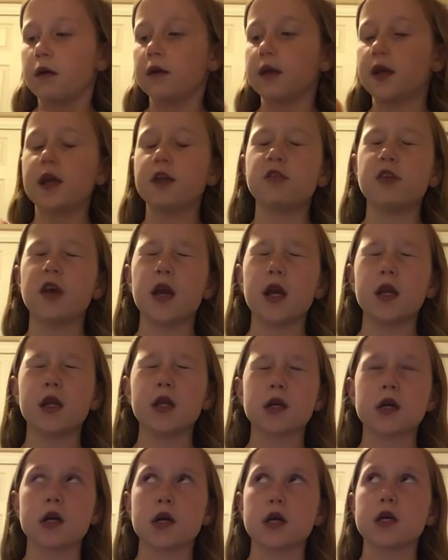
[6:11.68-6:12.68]
keychain
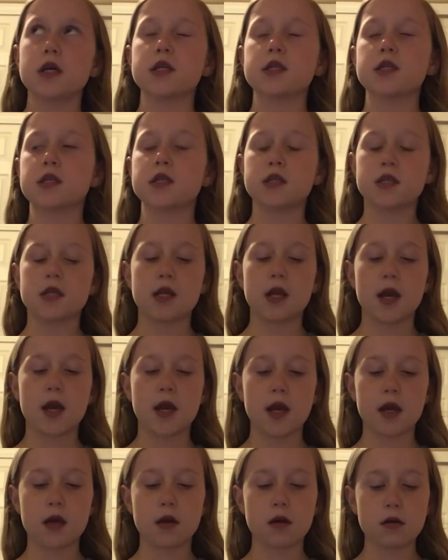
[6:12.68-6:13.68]
because
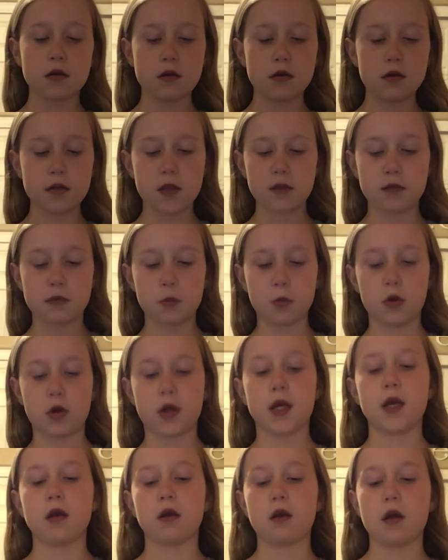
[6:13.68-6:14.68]
today, this
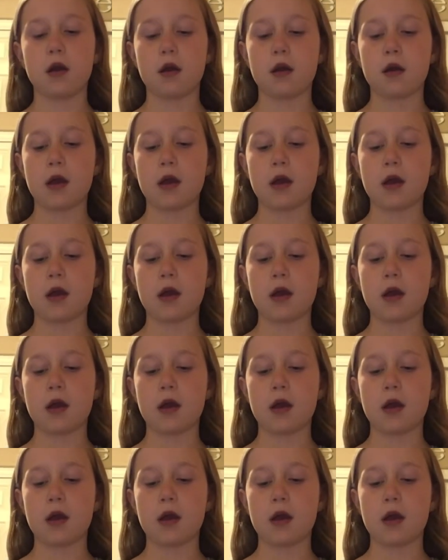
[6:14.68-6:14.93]
morning,